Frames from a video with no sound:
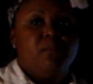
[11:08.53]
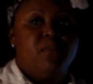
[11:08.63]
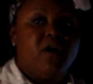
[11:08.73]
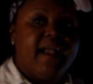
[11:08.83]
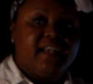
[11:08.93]

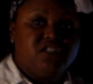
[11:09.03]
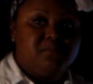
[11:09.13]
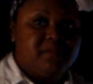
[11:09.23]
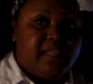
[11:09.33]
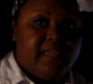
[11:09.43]
More
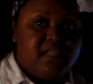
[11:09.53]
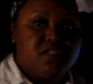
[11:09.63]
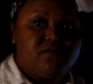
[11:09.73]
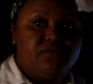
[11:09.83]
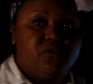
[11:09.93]
action
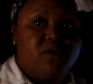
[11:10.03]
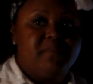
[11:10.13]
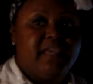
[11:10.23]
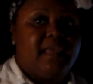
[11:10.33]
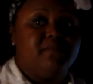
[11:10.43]
plans for
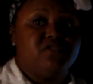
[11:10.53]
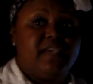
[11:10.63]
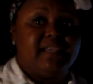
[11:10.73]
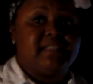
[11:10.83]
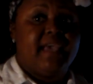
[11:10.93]
being able
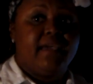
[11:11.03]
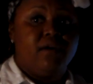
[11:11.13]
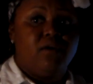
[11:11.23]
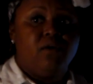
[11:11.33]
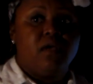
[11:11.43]
to
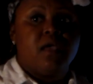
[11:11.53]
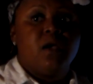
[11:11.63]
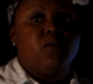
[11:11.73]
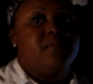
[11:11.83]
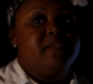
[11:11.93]
exhale
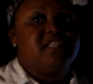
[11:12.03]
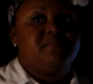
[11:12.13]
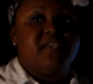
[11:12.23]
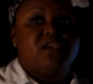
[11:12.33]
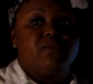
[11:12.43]
would be
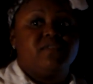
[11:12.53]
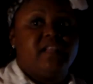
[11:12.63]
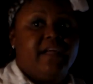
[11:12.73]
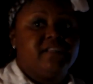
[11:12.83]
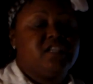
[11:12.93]
speaking with
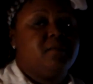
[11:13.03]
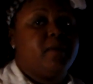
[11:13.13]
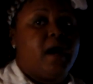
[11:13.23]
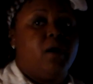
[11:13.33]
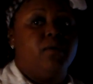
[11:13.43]
clarity
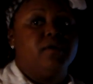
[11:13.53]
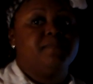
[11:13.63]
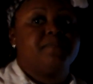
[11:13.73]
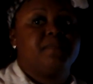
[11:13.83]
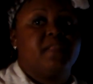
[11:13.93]
and
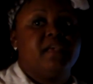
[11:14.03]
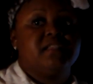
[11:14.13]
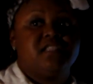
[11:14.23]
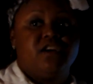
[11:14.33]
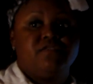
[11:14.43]
power,
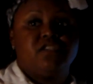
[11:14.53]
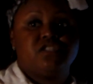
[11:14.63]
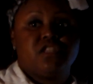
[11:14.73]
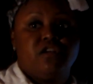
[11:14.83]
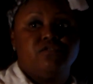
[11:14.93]

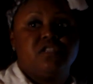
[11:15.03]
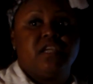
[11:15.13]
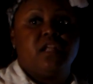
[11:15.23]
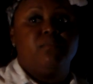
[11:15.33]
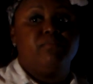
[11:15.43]

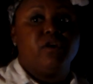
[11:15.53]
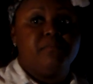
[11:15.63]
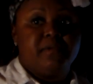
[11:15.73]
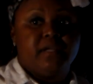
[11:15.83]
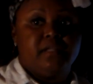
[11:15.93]
self-disclosing
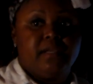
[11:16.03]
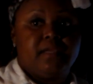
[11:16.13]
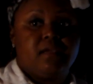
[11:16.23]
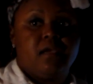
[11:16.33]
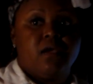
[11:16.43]

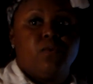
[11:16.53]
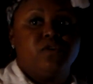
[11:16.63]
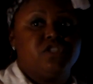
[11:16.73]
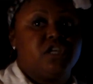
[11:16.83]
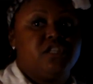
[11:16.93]
appropriately,
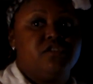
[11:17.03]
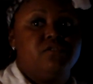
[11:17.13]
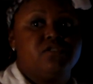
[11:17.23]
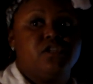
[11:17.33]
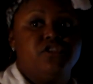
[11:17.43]
which
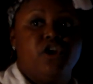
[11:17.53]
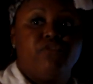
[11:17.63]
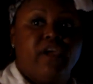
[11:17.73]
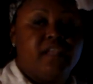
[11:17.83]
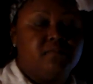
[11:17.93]
includes
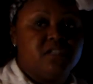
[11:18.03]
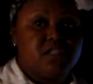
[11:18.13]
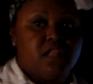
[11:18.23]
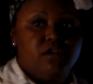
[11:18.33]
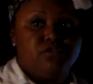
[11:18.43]
no random
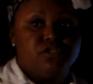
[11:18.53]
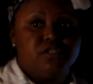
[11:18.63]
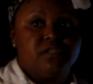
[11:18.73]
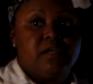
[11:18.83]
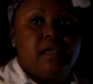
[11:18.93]

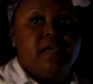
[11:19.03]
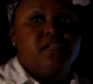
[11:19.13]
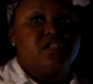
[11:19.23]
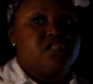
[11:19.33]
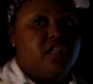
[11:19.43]
disclosure,
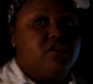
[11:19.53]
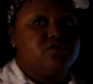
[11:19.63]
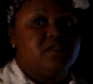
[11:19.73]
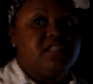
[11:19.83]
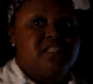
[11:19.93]

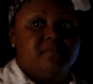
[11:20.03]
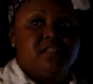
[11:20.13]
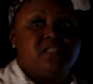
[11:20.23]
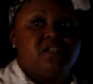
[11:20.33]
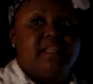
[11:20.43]
disclose when
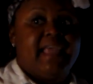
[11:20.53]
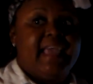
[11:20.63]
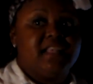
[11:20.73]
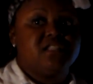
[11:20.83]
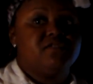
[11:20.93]
attempting to
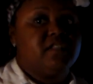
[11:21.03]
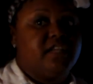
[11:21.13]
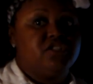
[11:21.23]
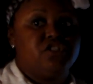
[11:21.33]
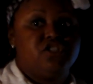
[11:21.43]
enhance the
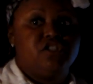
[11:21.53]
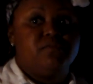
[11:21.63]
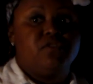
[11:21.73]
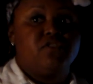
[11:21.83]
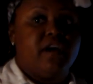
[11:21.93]

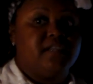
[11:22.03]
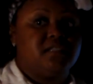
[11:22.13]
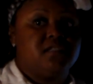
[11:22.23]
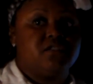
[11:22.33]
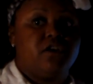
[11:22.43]
relationship or
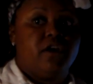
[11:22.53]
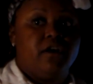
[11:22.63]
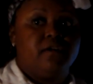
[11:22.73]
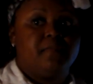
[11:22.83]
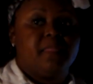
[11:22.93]
crisis
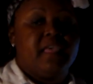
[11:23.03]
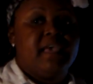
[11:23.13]
occur,